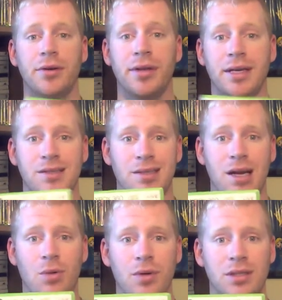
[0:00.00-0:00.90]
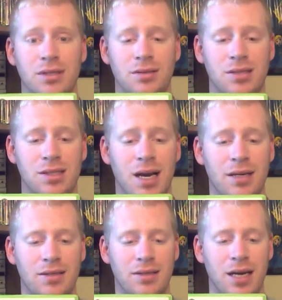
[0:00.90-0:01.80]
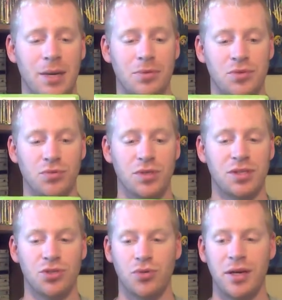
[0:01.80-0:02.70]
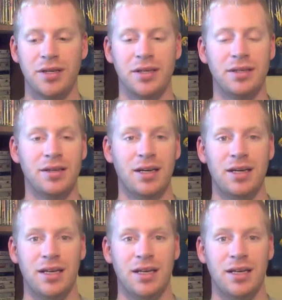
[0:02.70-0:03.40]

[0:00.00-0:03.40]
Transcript: they actually got one in stock and copy. It was a recent trade-in.